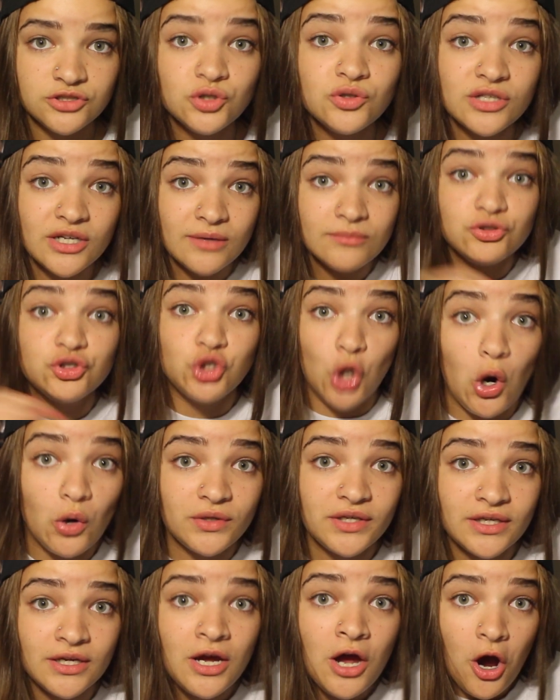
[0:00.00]
Do you think I'm
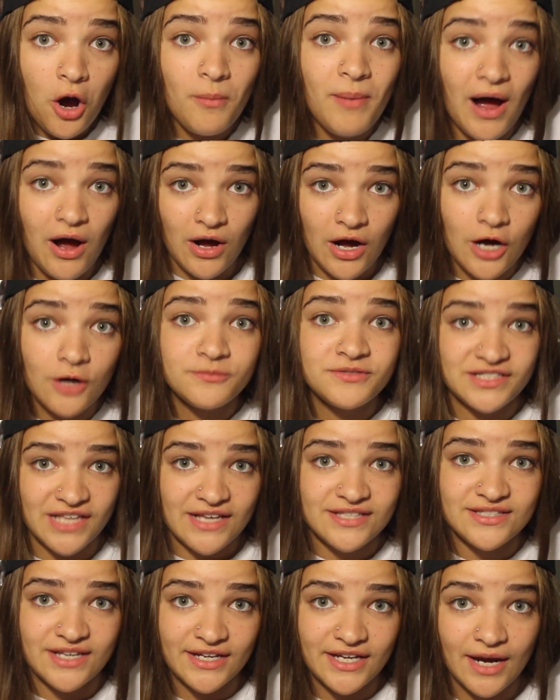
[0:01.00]
joking about how
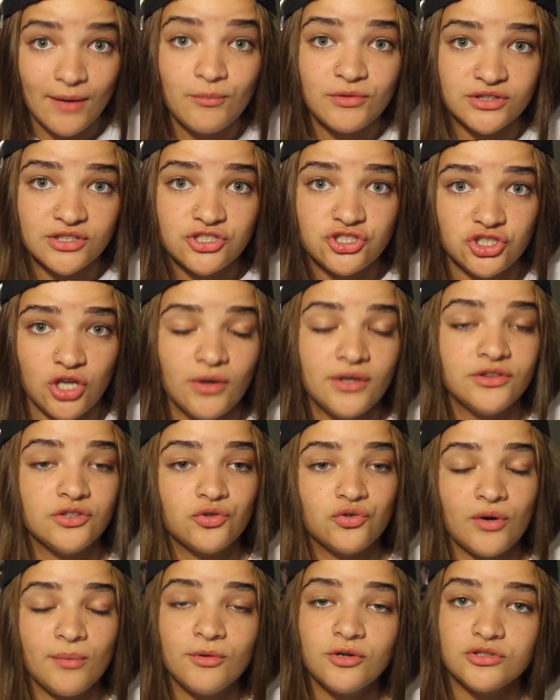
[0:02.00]
obsessed I am with this show in the
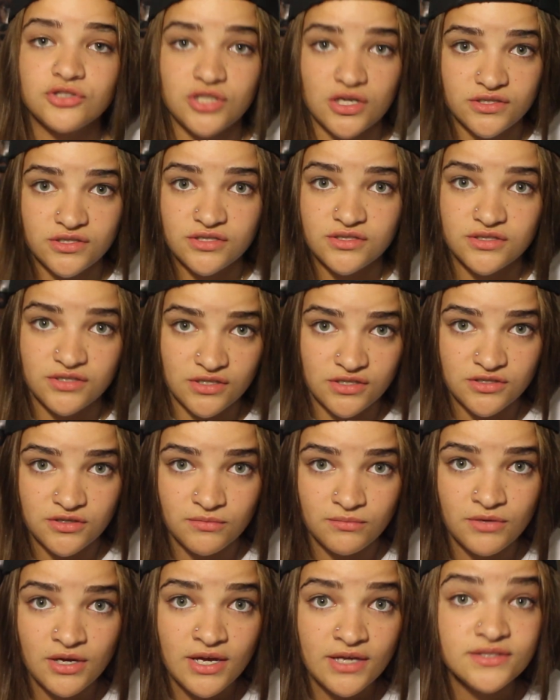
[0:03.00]
criminal justice
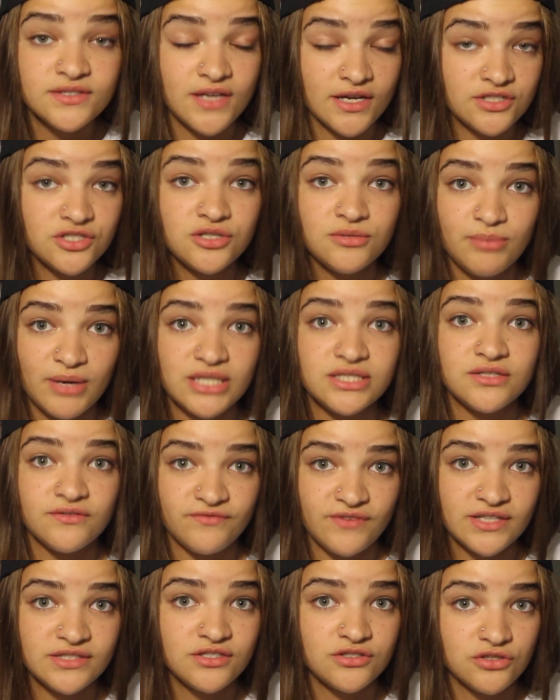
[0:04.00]
system? Sexually based
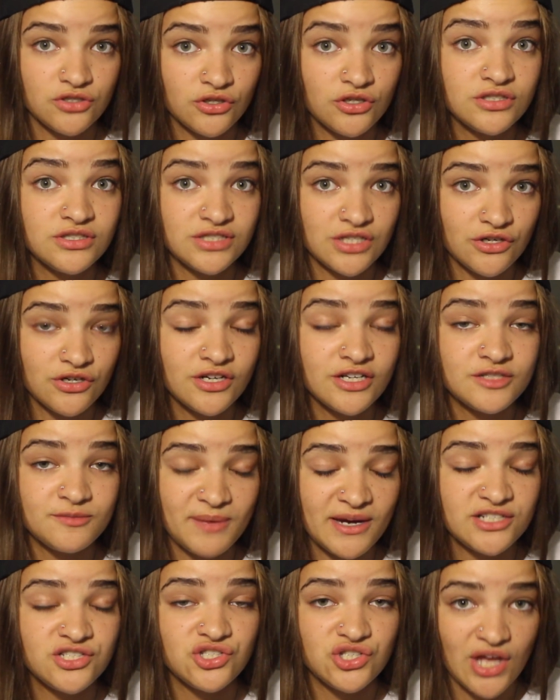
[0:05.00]
offenses are considered
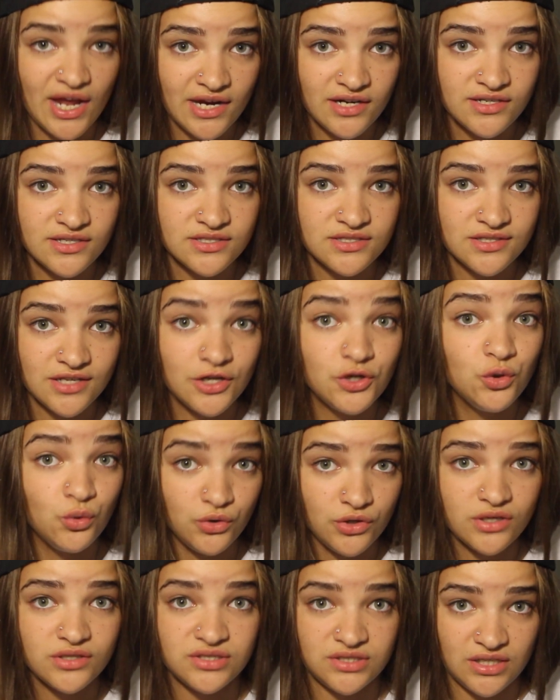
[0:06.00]
especially heinous. In New
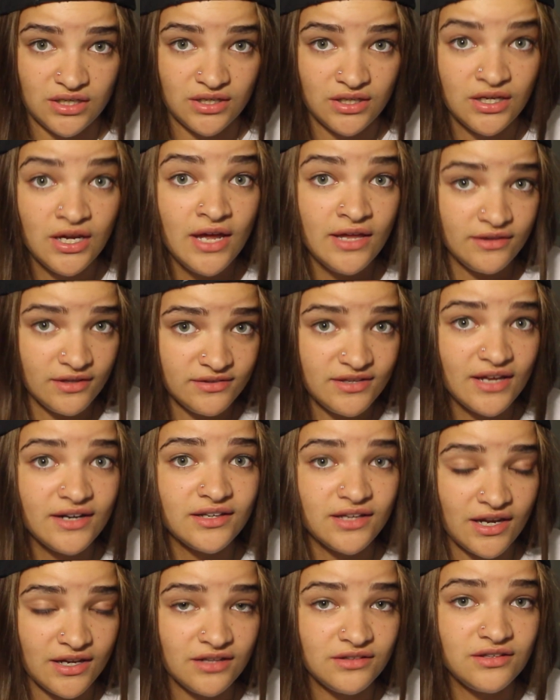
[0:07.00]
York City, the
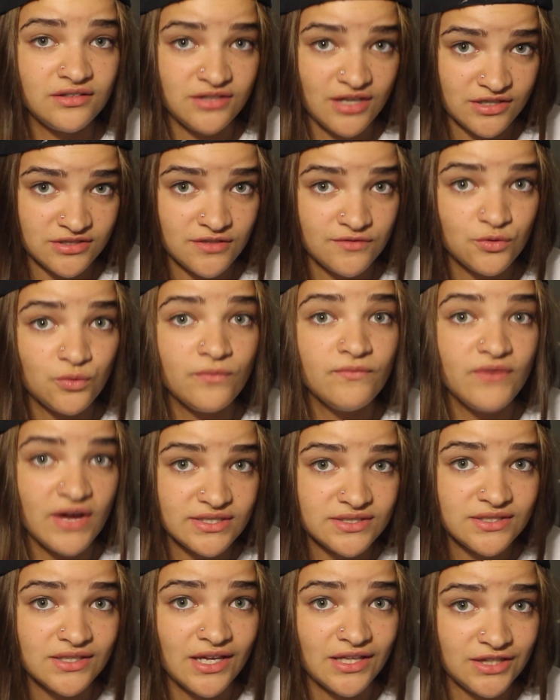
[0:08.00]
dedicated detectives who
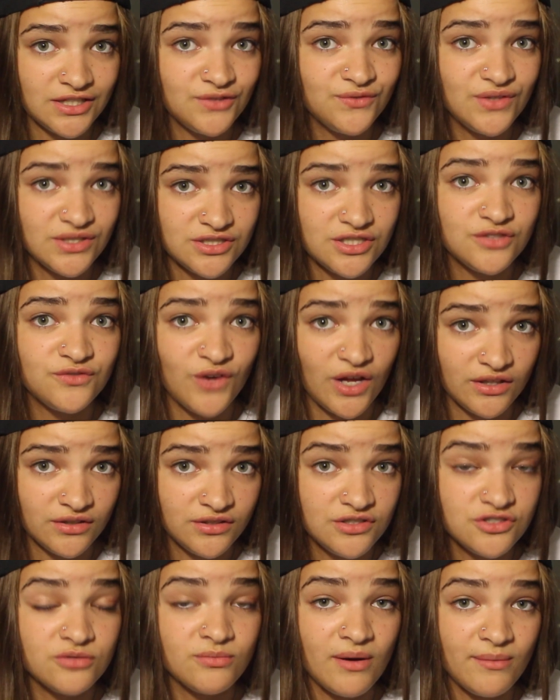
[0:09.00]
investigate these vicious
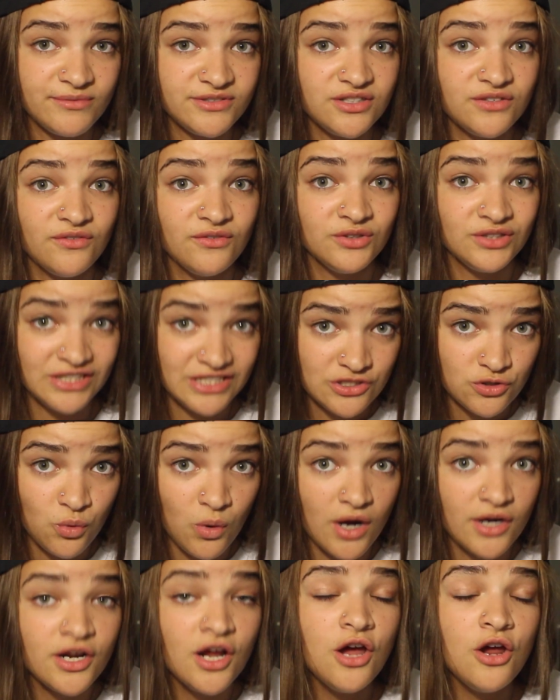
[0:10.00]
felonies are members of an elite
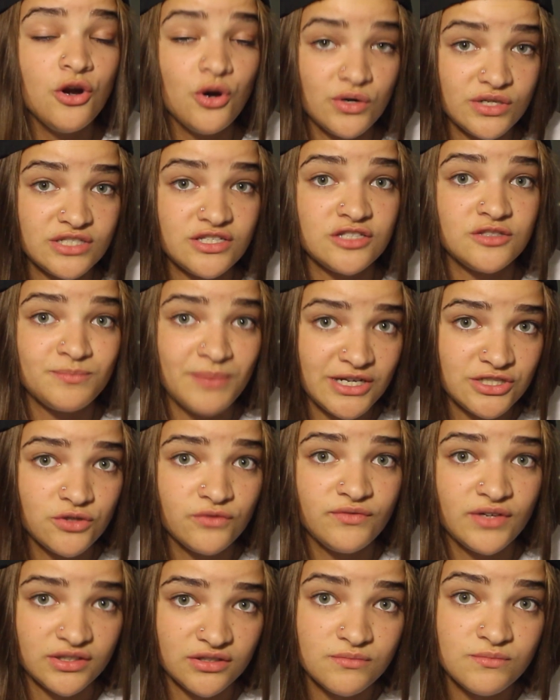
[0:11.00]
squad known as the Special
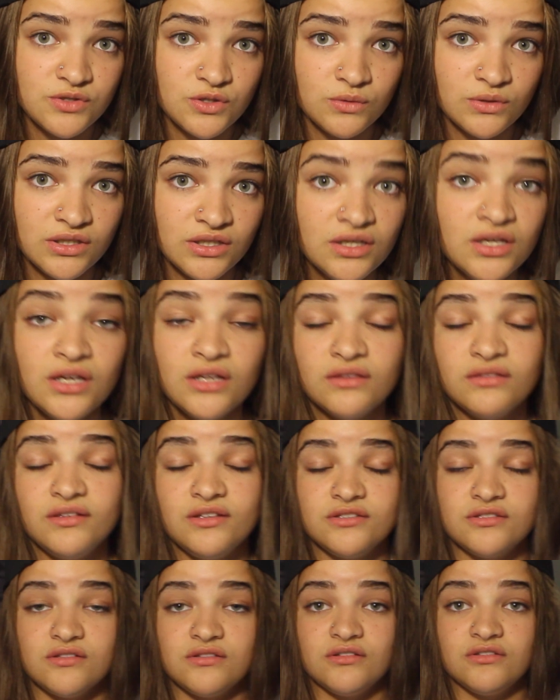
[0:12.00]
Victims Unit.
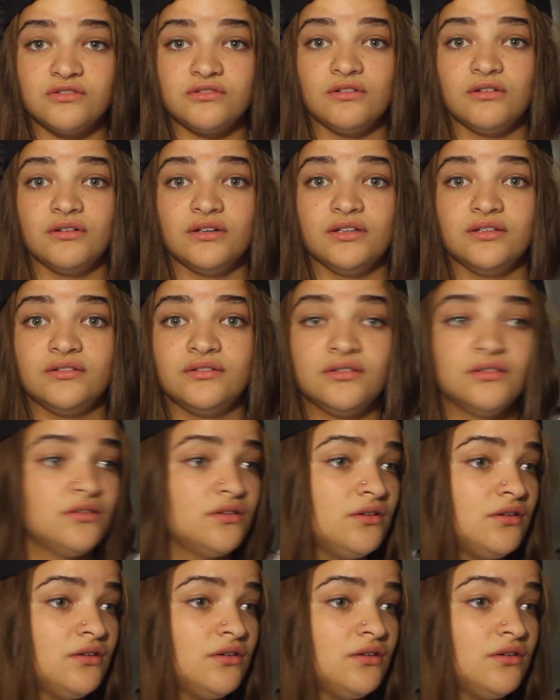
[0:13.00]
These are their stories